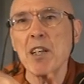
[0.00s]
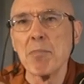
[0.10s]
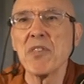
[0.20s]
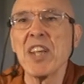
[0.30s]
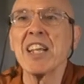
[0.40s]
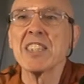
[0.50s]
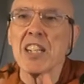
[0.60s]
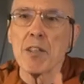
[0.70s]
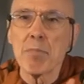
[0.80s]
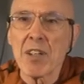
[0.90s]
But things
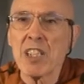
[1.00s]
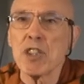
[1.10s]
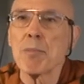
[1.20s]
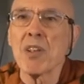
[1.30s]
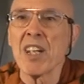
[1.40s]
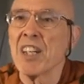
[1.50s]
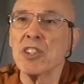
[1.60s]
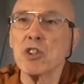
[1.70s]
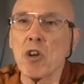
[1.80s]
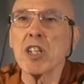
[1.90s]
that are pleasurable
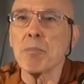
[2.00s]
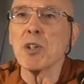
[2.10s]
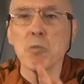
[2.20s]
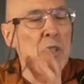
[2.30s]
and enjoyable,